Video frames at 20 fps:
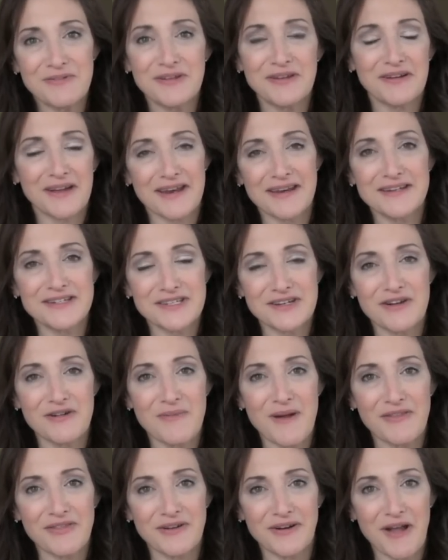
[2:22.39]
you're getting to know
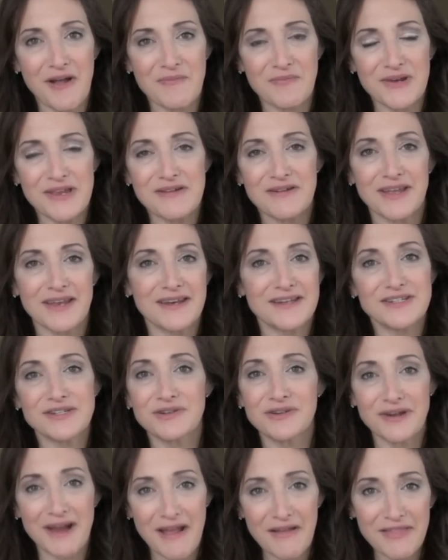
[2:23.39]
about their company, you're getting to
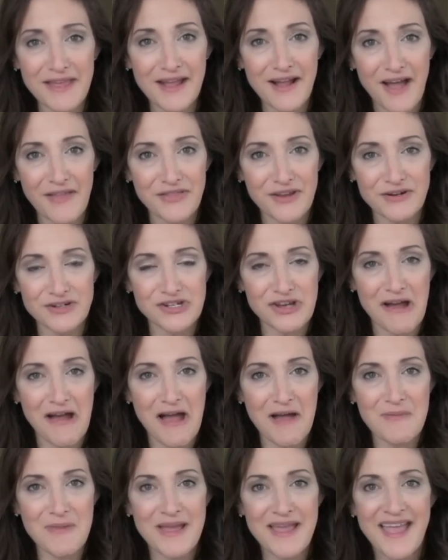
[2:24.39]
learn how they got their
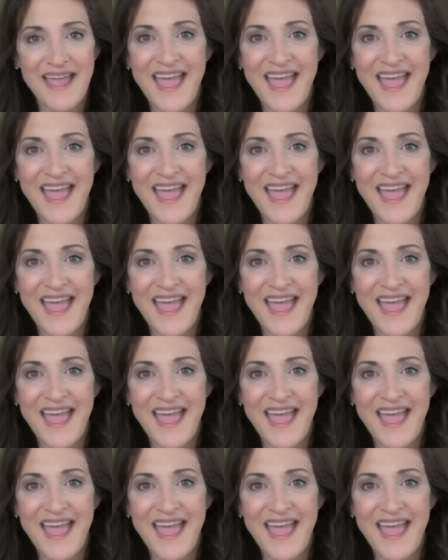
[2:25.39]
job,